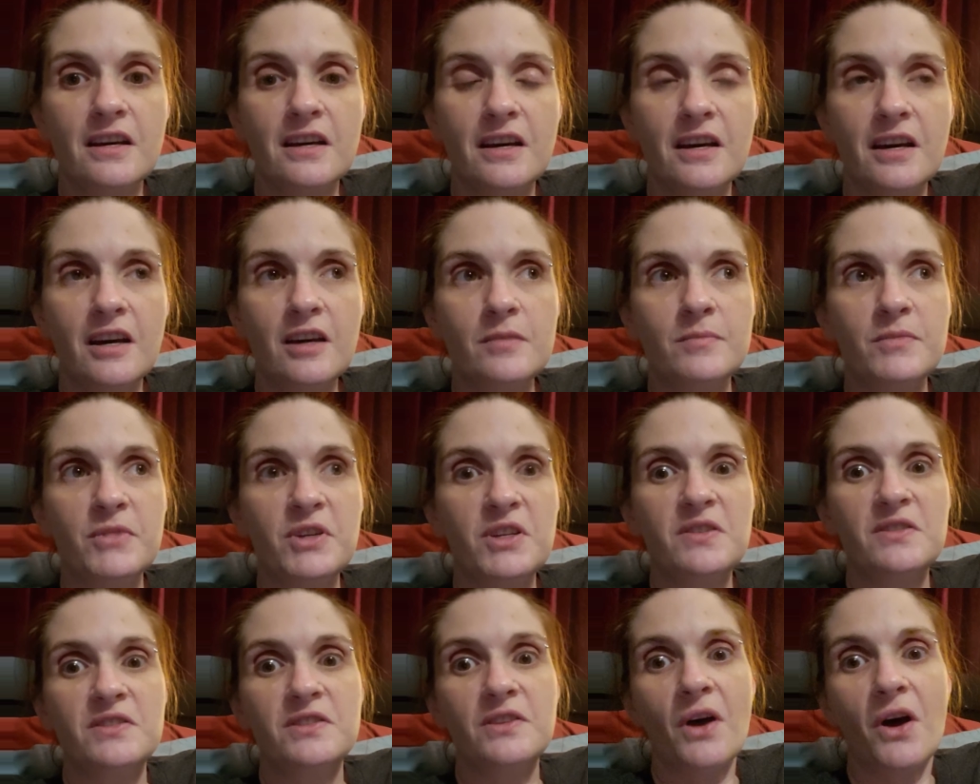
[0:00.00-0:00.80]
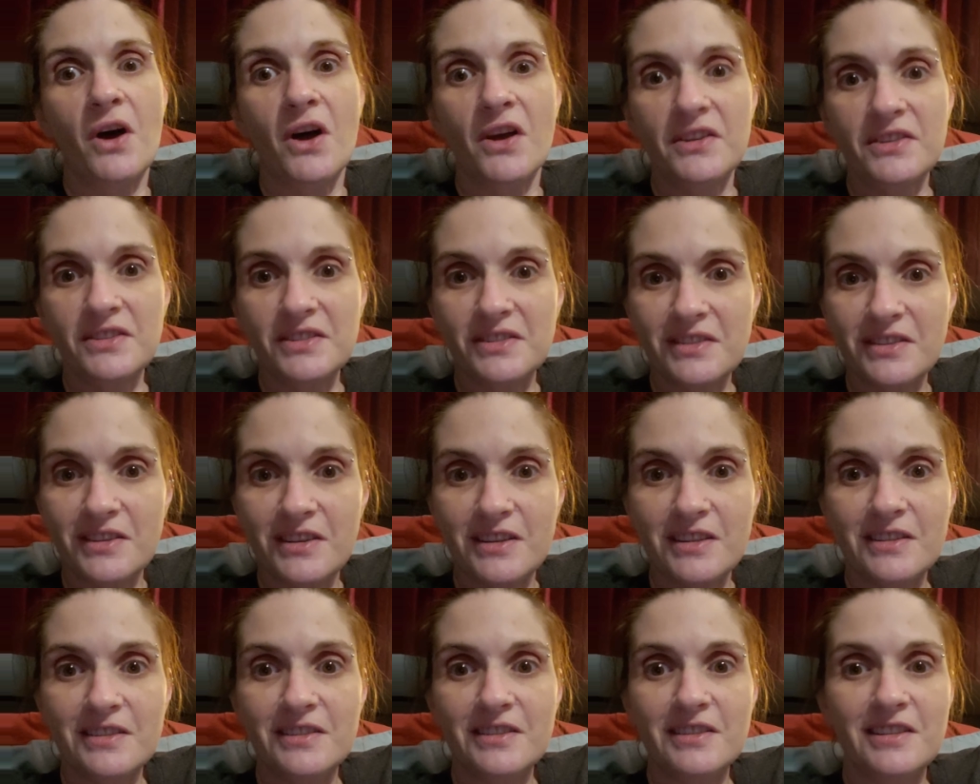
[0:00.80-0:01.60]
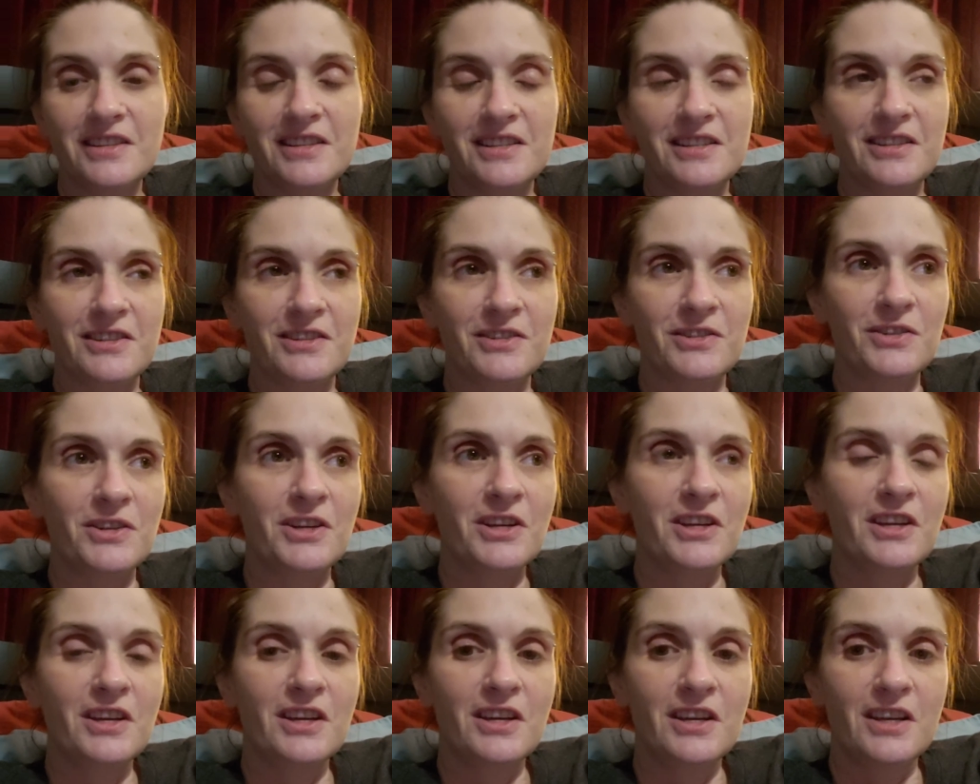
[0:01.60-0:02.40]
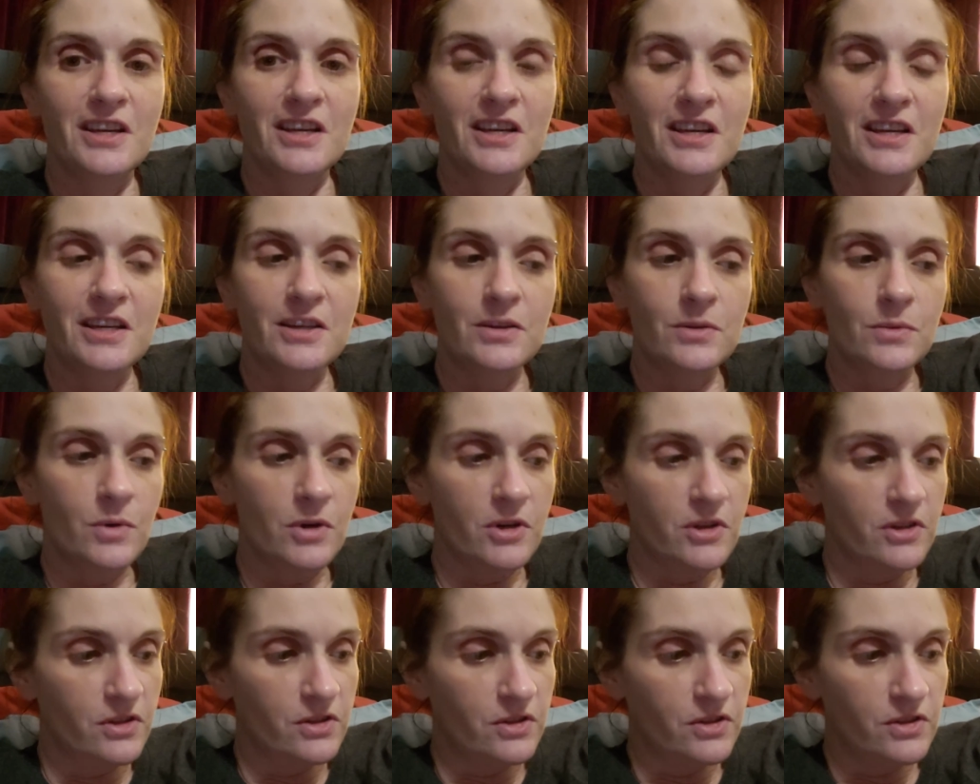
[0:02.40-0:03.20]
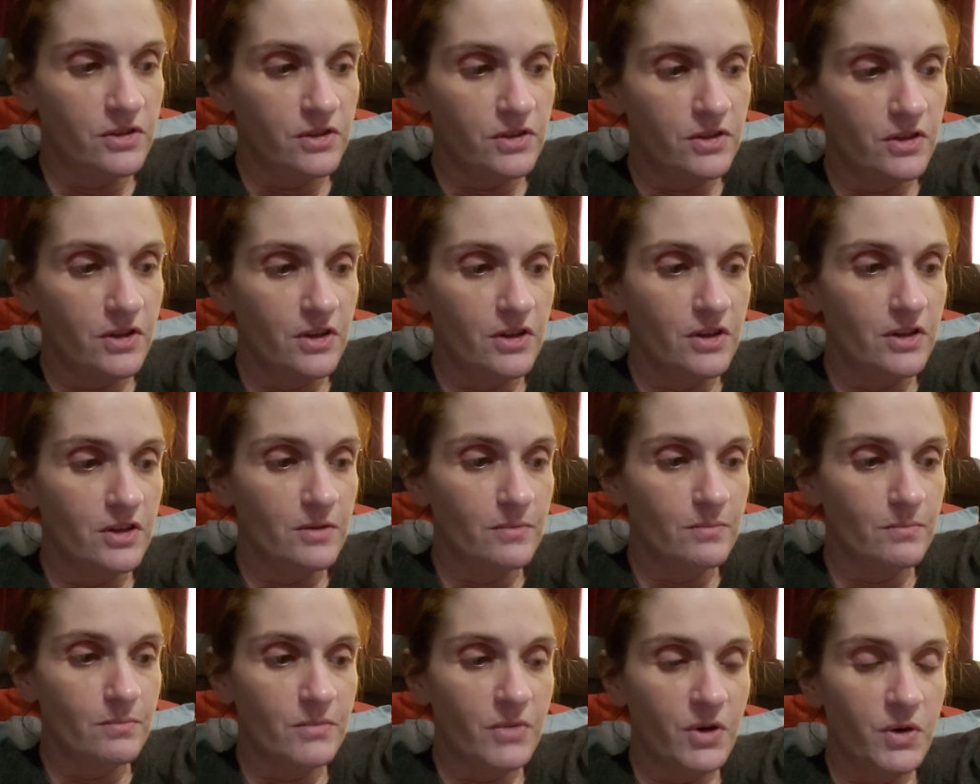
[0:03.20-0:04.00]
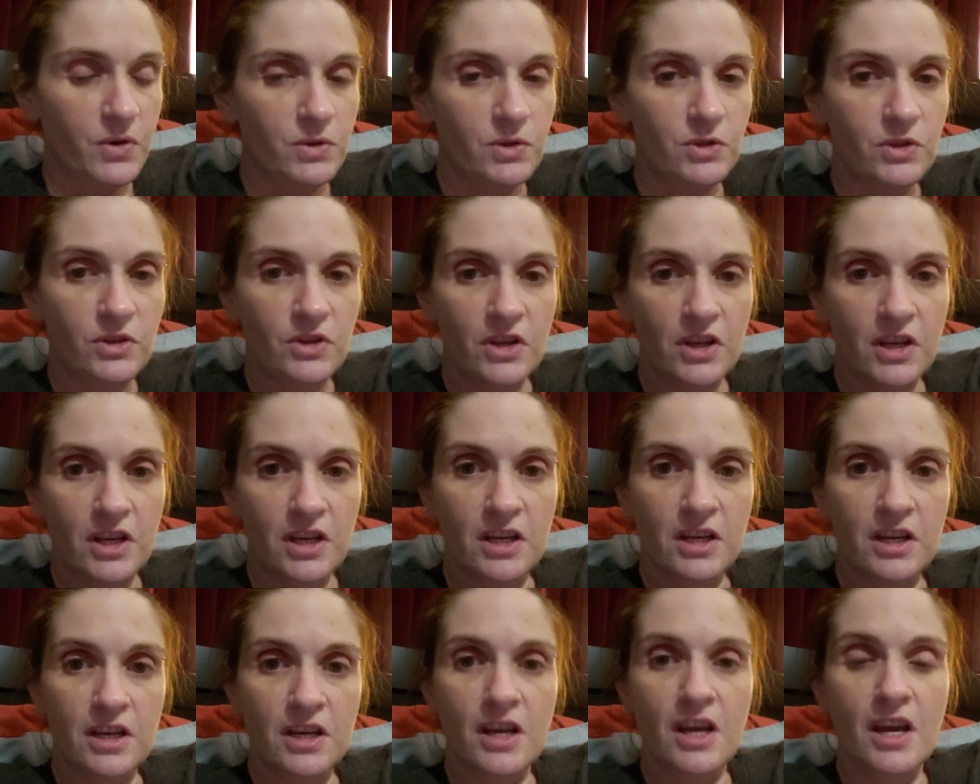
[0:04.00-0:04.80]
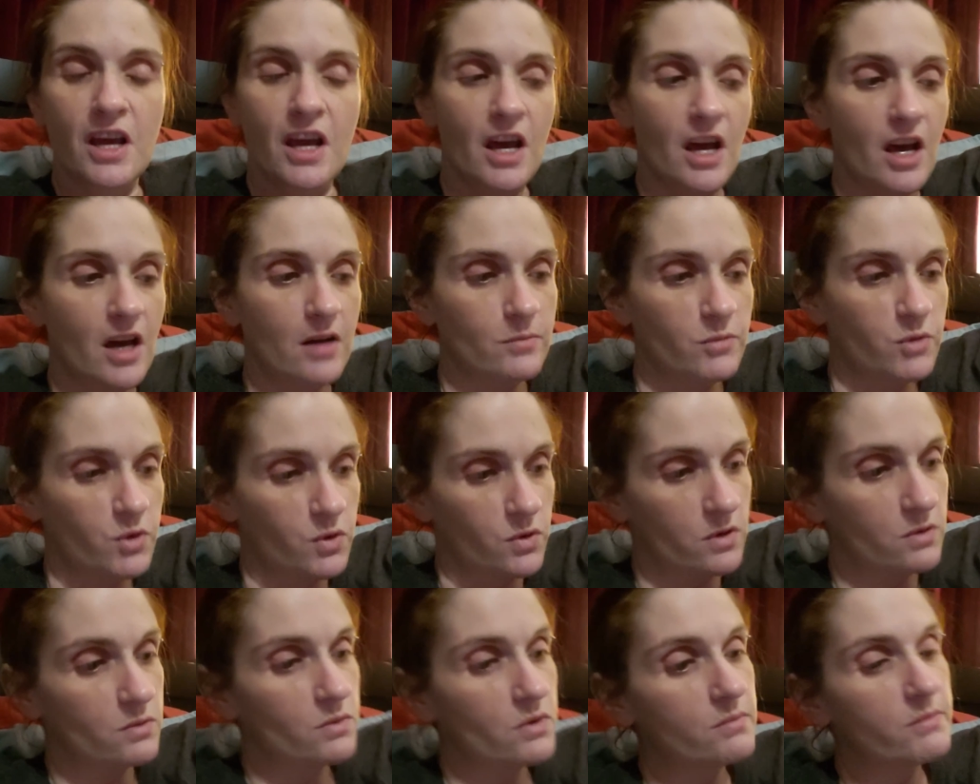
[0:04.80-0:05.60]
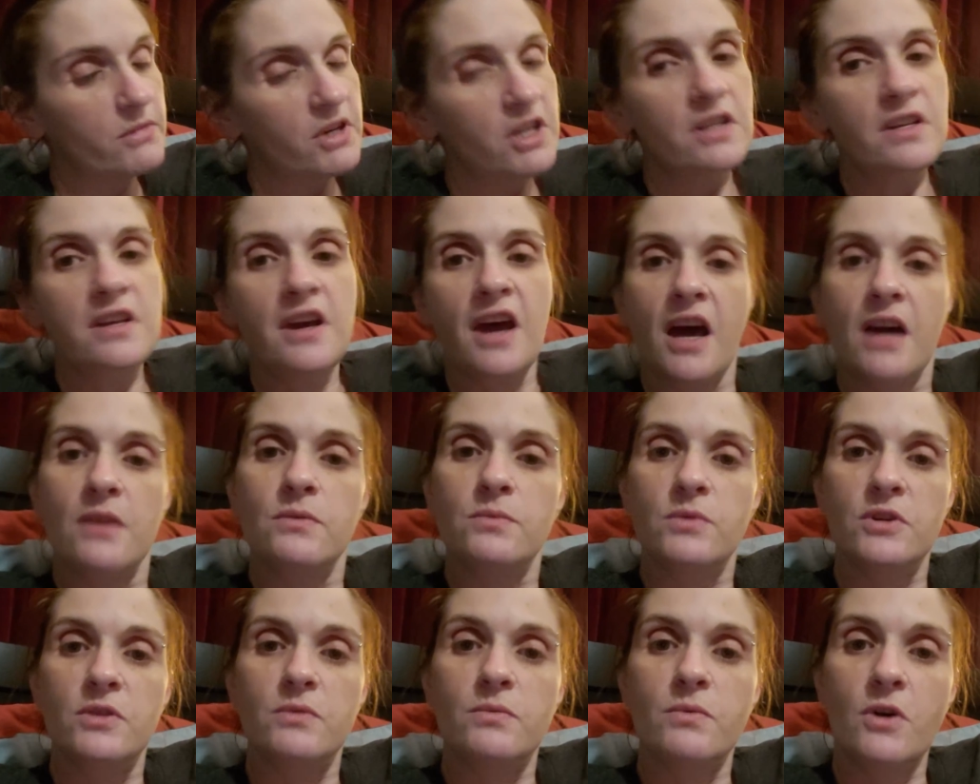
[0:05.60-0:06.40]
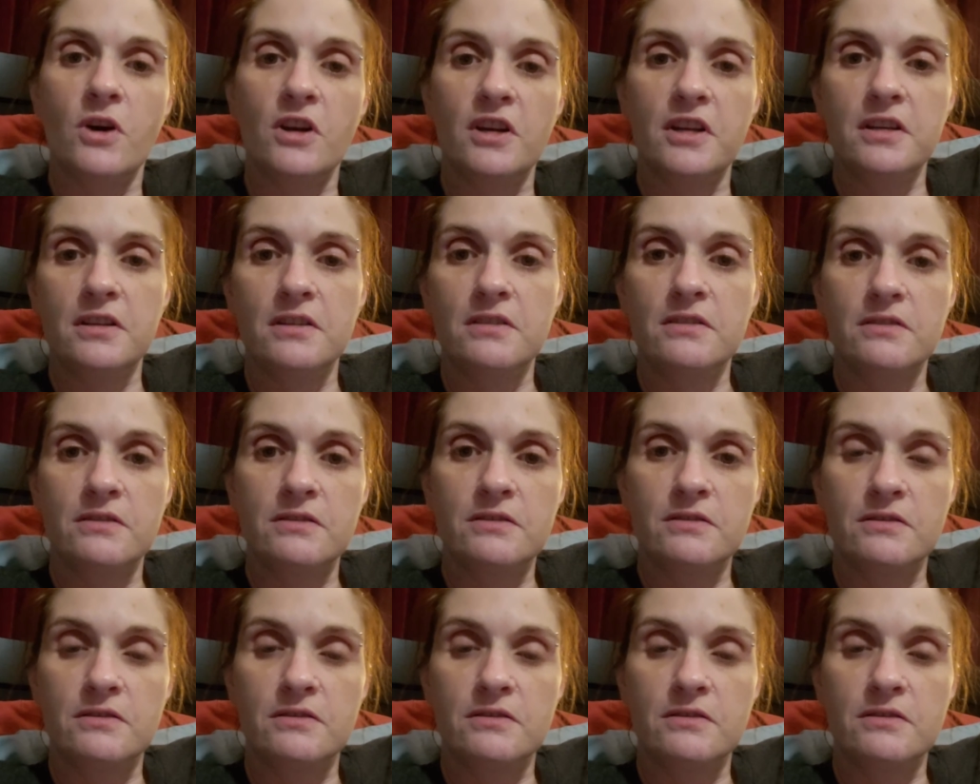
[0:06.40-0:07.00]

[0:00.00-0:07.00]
I'm exhausted. It was mostly I'm doing what my dad would have wanted.